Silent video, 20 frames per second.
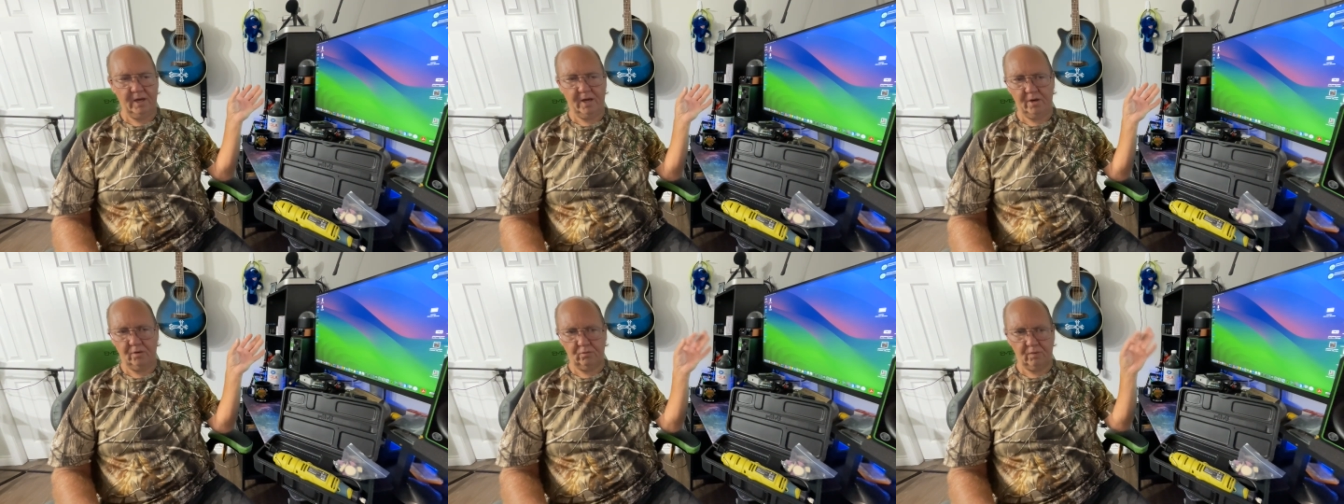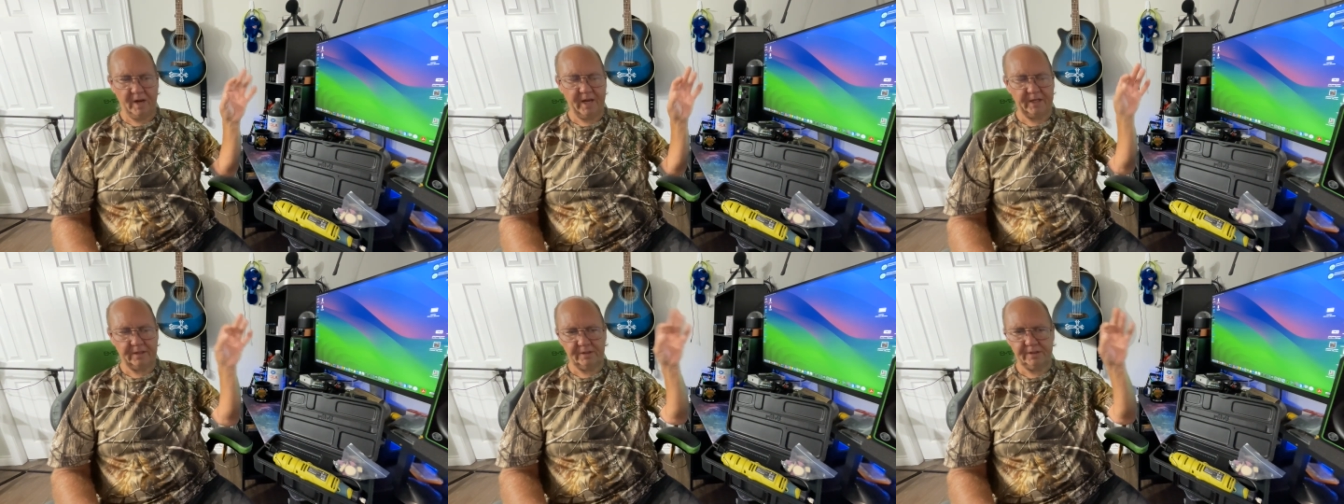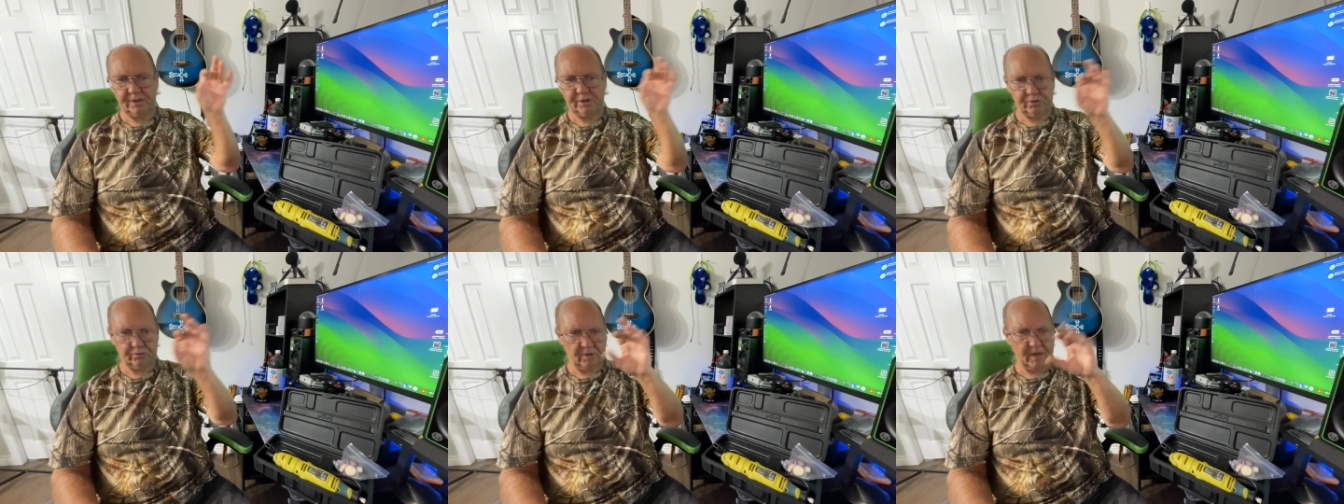Radley
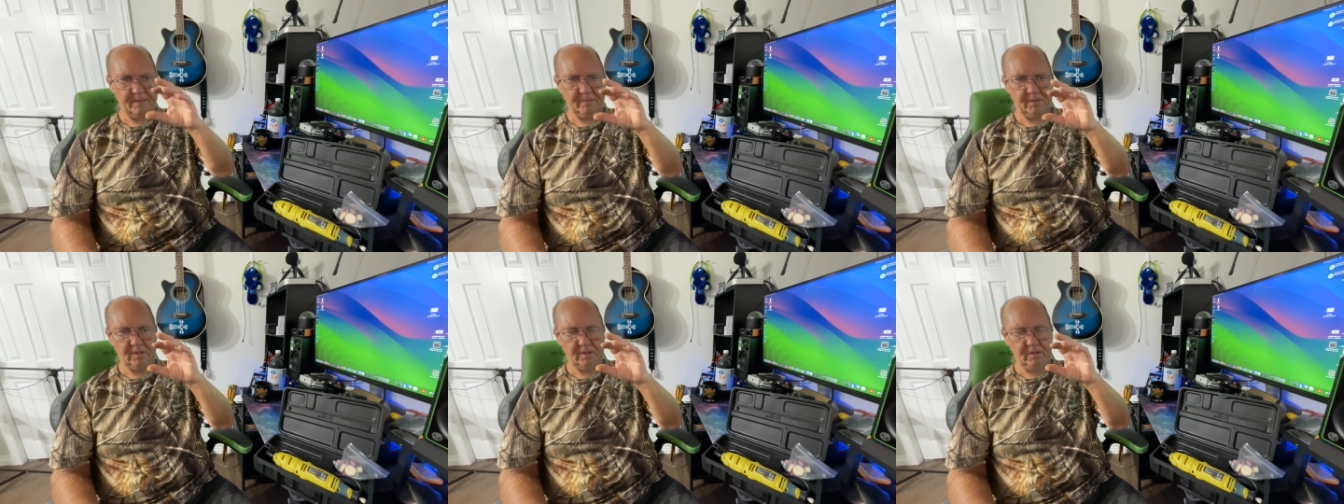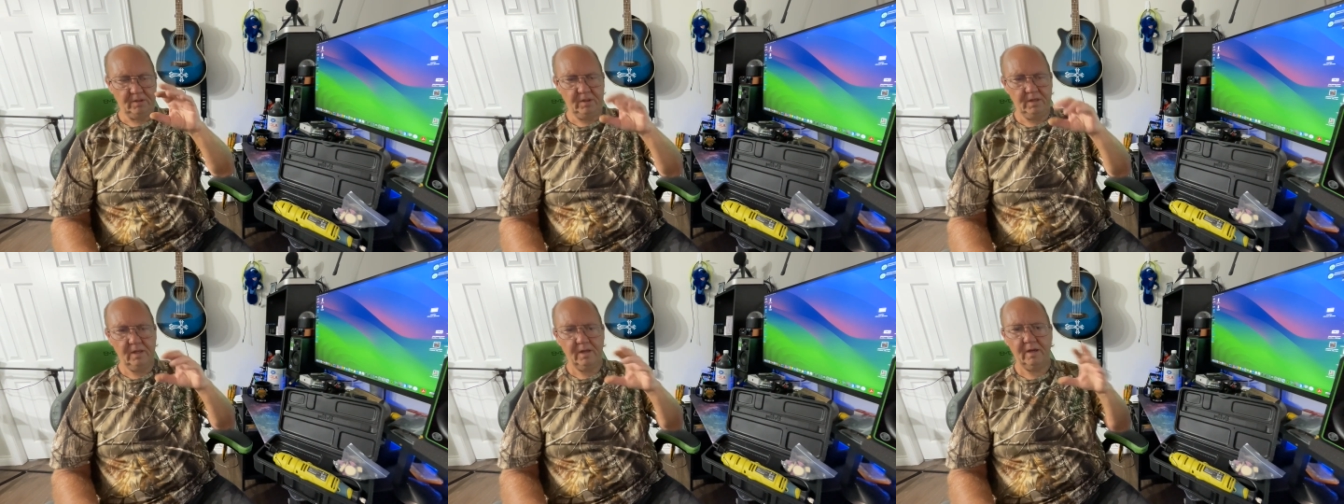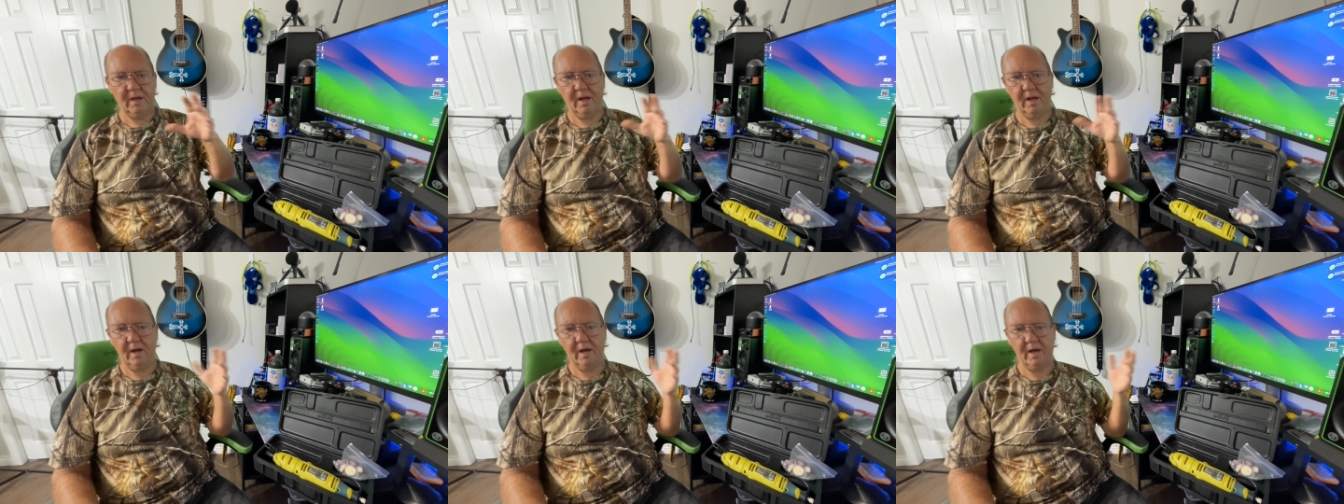Dremel
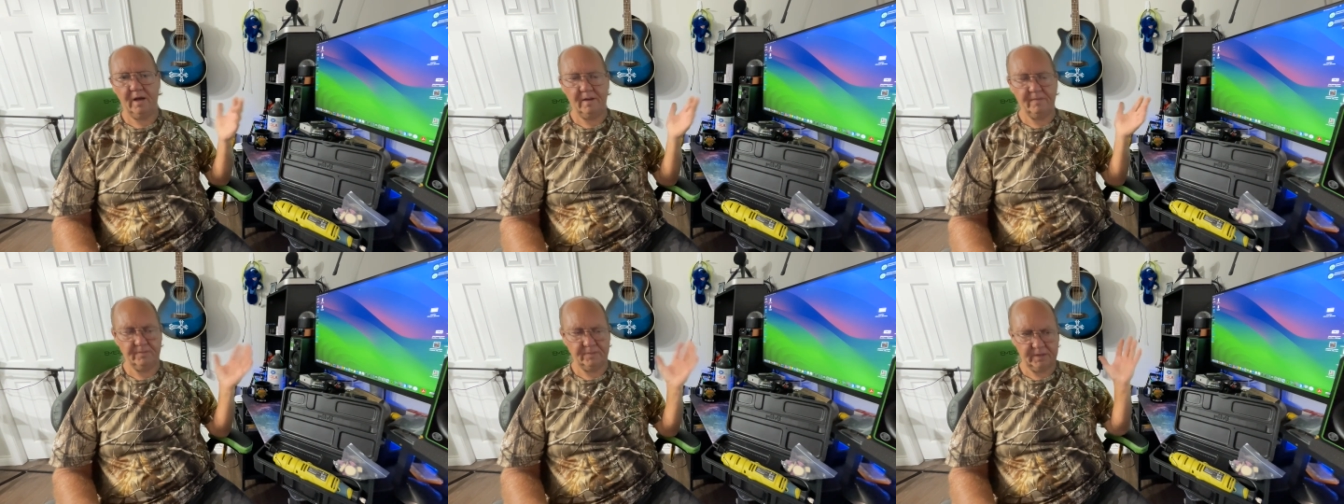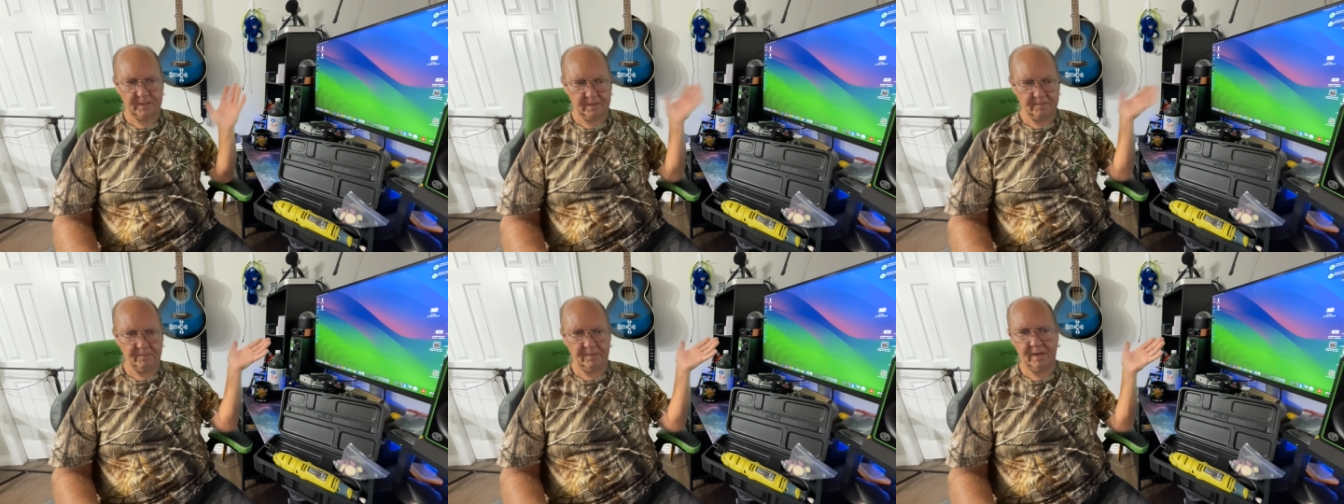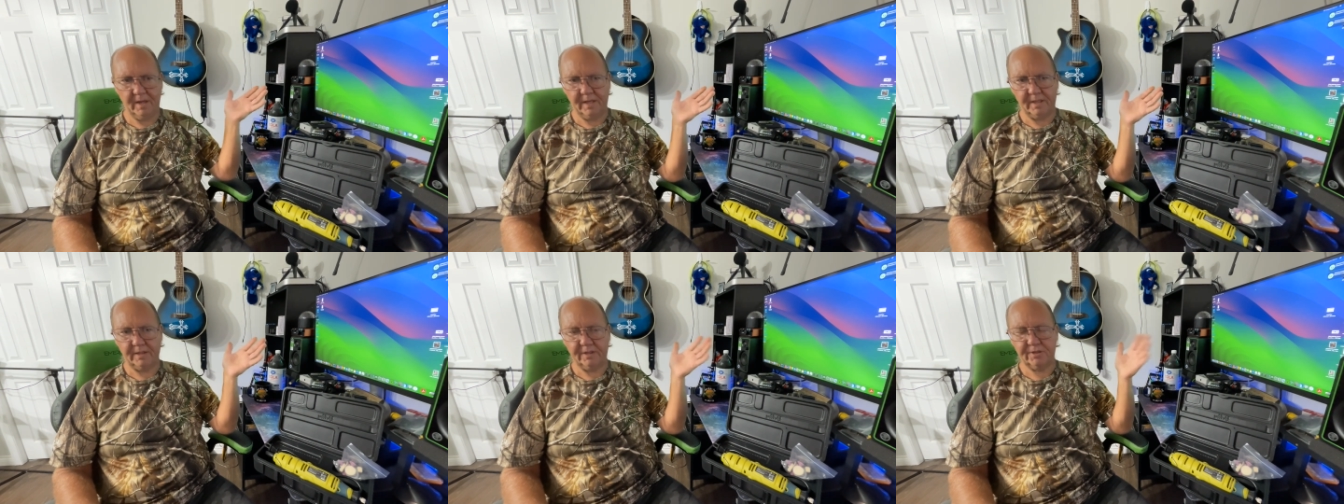in
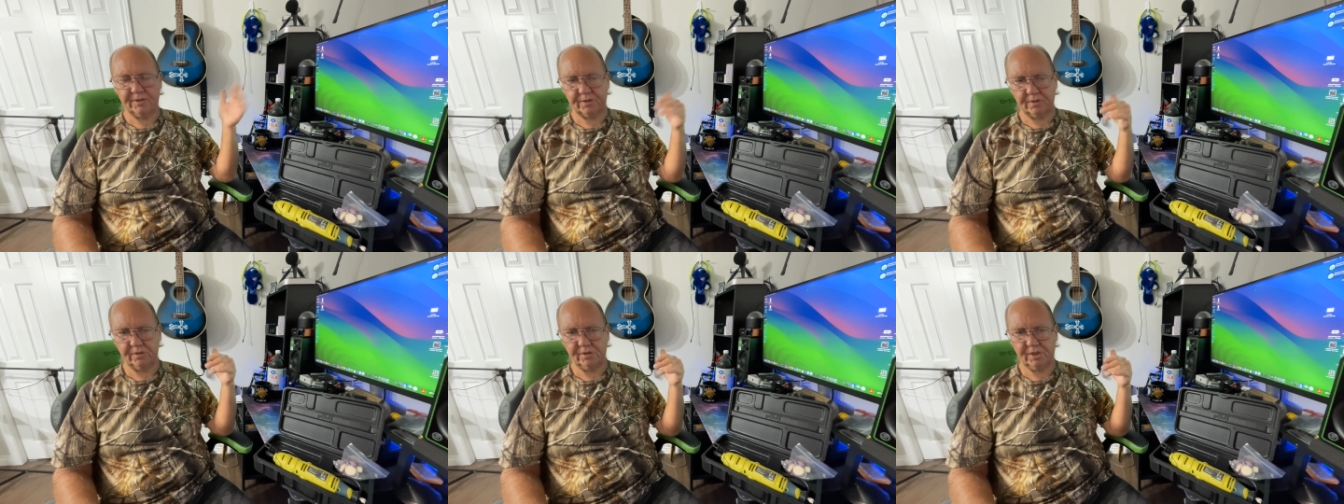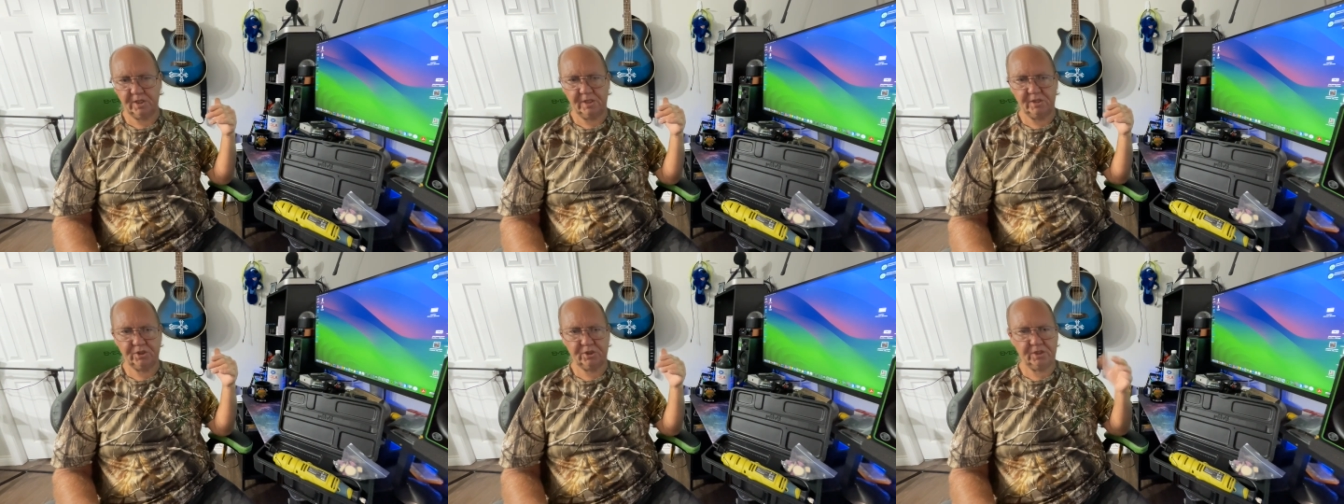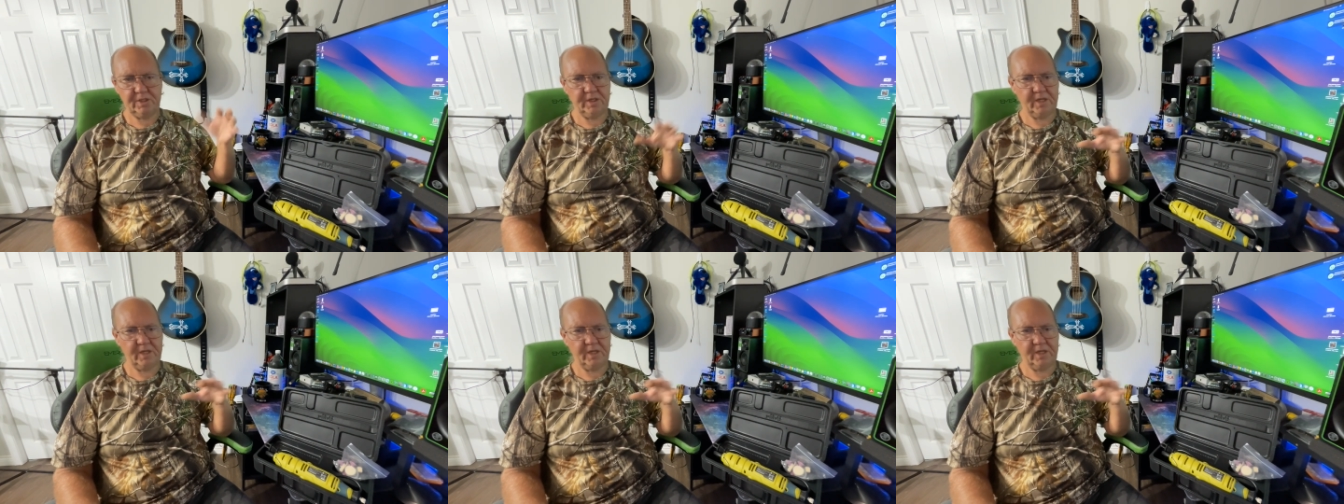my search engine,